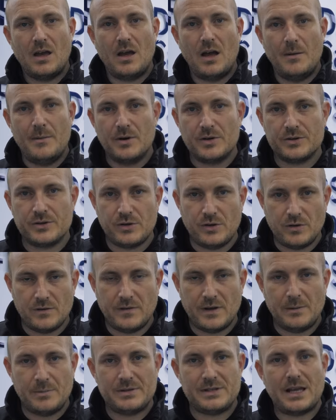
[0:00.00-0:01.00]
amongst U
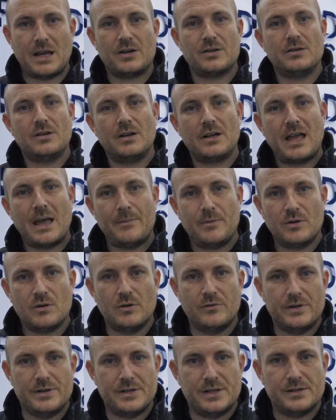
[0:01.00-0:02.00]
V protection and
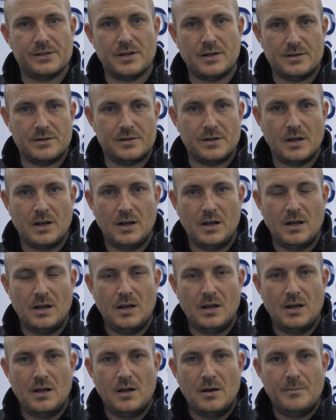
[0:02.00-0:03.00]
chemical resistance.
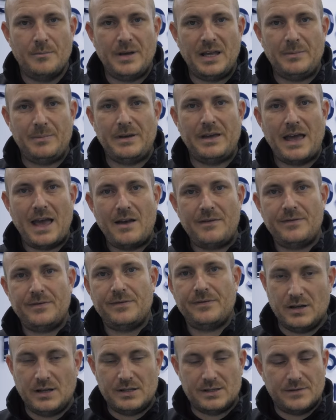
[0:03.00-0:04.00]
P P
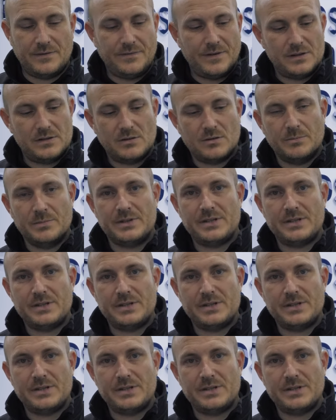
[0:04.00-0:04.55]
F, it's a physical